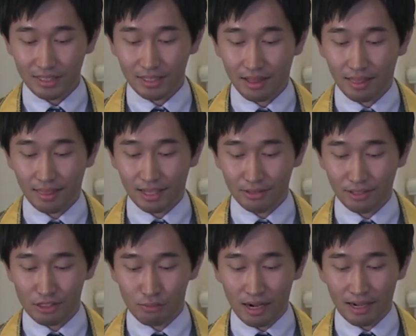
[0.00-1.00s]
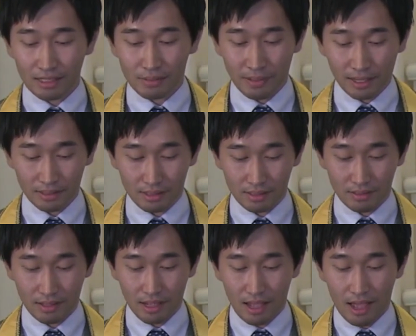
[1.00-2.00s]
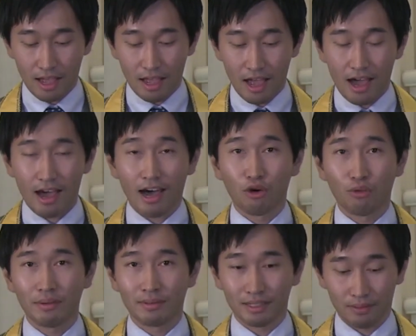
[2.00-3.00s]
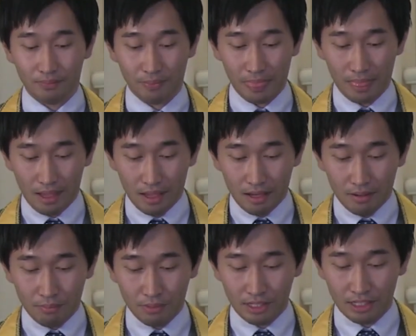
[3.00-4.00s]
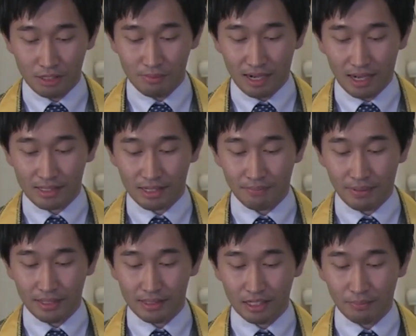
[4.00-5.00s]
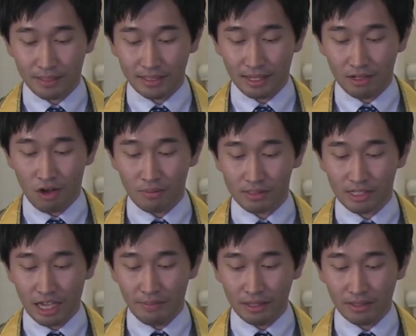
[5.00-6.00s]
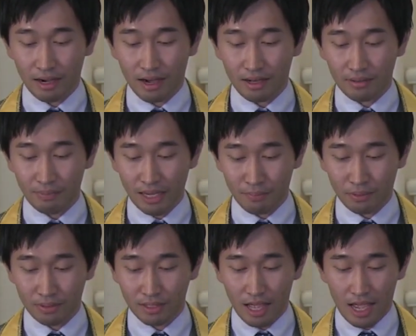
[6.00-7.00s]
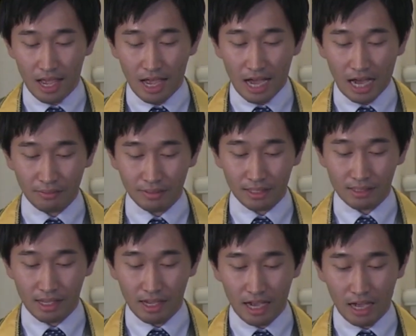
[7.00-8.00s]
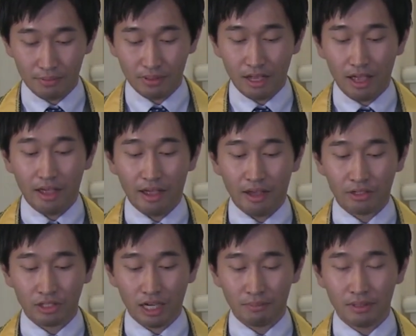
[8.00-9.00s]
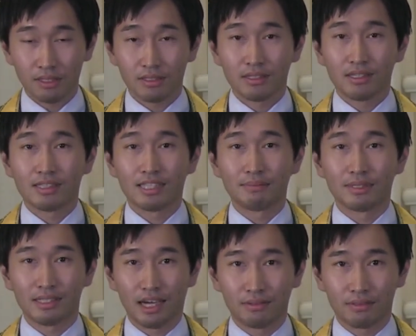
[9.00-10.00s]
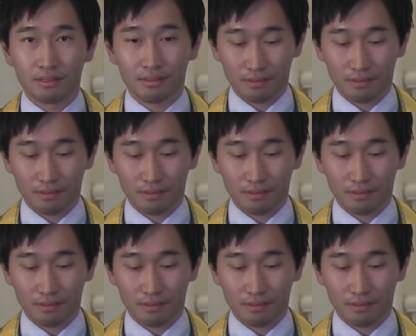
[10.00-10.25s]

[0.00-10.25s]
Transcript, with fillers: That is one aspect. However, Buddhism has a basic pattern of saving people after they have established themselves.